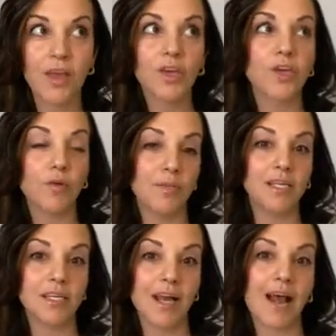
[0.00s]
you're
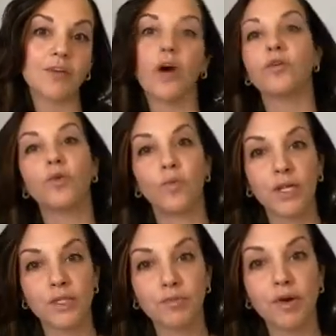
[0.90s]
missing out on
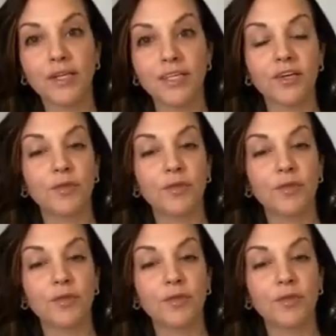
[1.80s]
what's present.